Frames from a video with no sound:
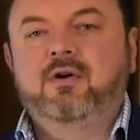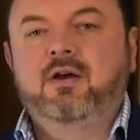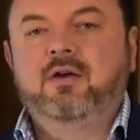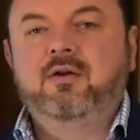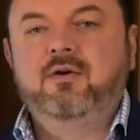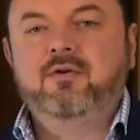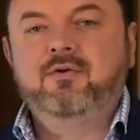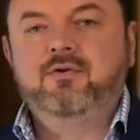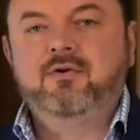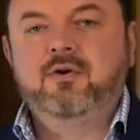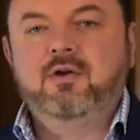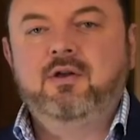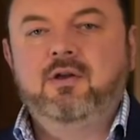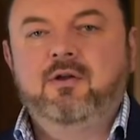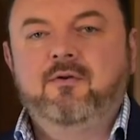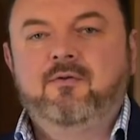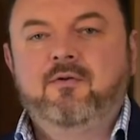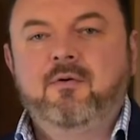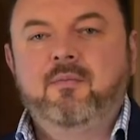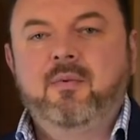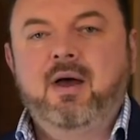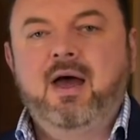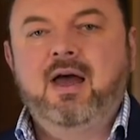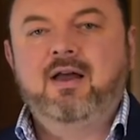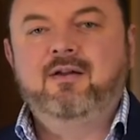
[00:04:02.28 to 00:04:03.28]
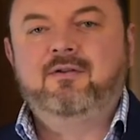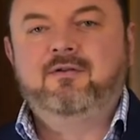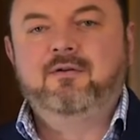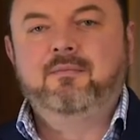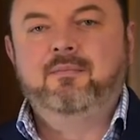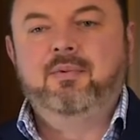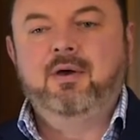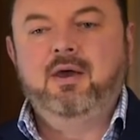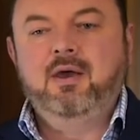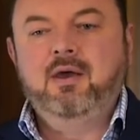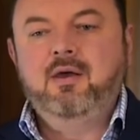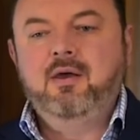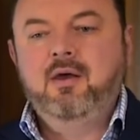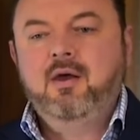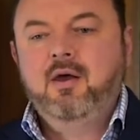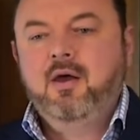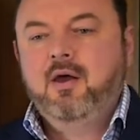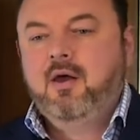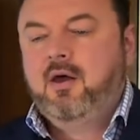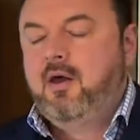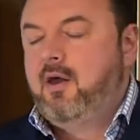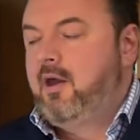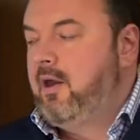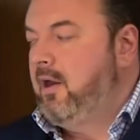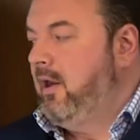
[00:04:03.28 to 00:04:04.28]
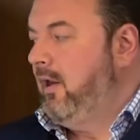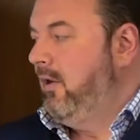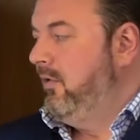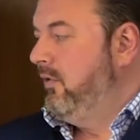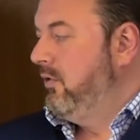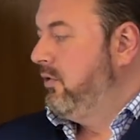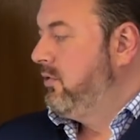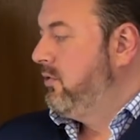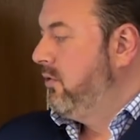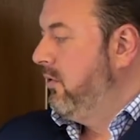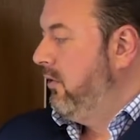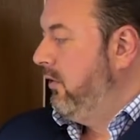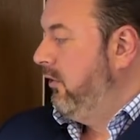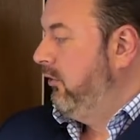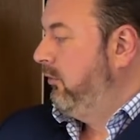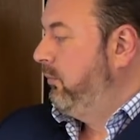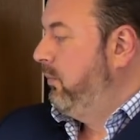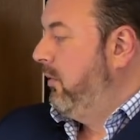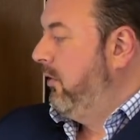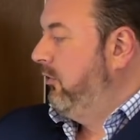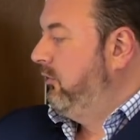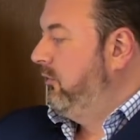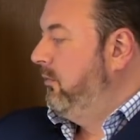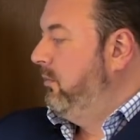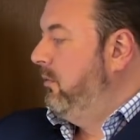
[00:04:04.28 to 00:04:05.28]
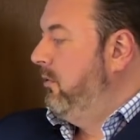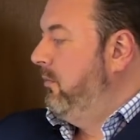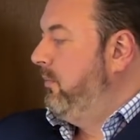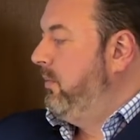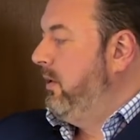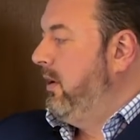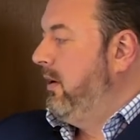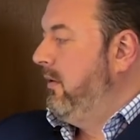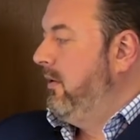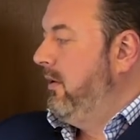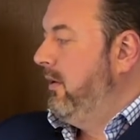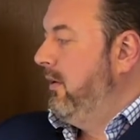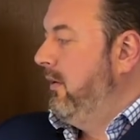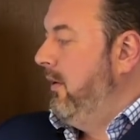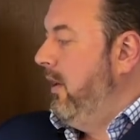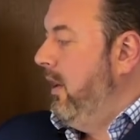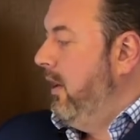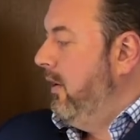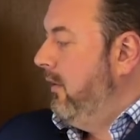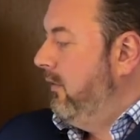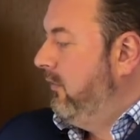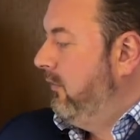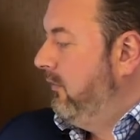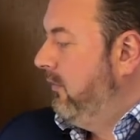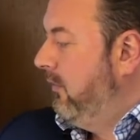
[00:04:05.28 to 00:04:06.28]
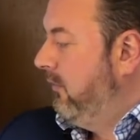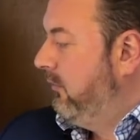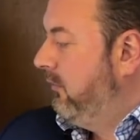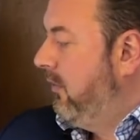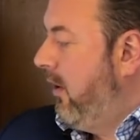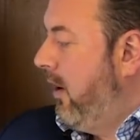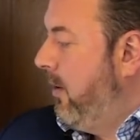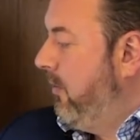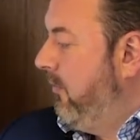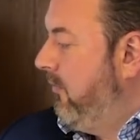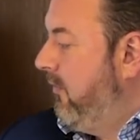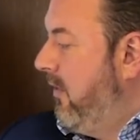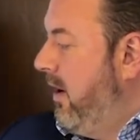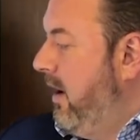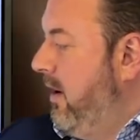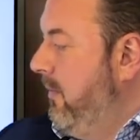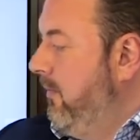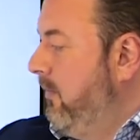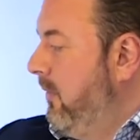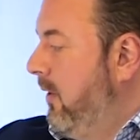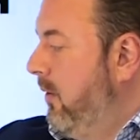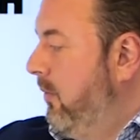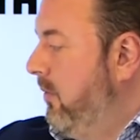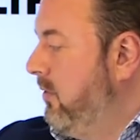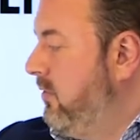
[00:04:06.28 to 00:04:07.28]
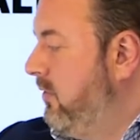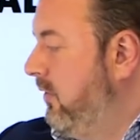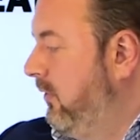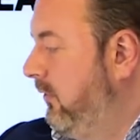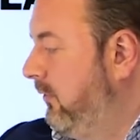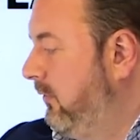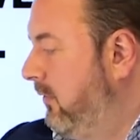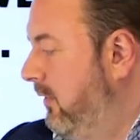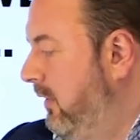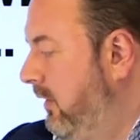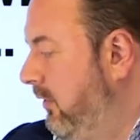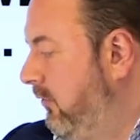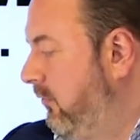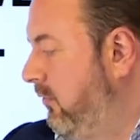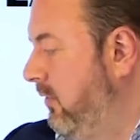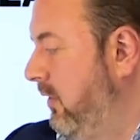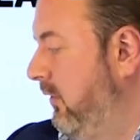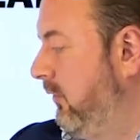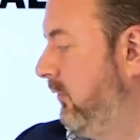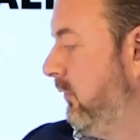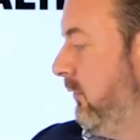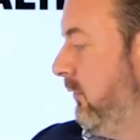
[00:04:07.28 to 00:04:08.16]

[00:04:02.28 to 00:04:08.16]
track your journey from A to B in the shortest possible time frame, which is literally a